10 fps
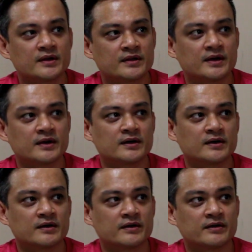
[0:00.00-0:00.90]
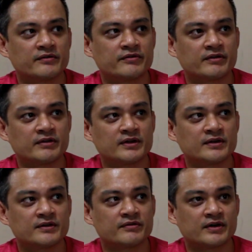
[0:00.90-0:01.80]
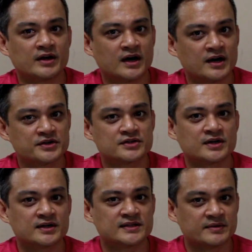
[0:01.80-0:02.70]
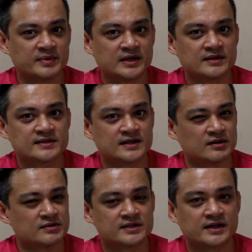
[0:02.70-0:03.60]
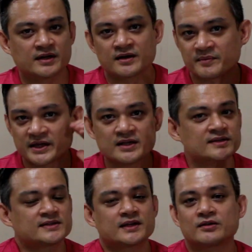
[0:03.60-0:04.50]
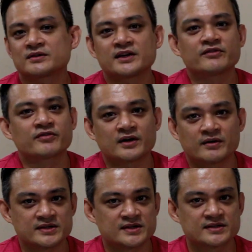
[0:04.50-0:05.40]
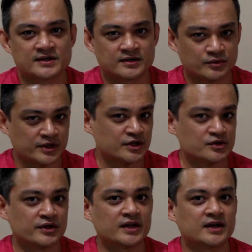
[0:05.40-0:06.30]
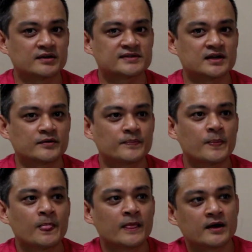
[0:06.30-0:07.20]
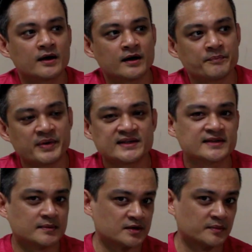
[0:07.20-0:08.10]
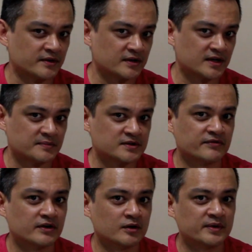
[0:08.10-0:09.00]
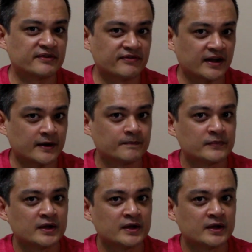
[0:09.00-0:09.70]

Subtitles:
that very harsh sibilant sounds that my ears cannot take for now. I just don't enjoy that kind of sound. Bass comes off a little bit flat.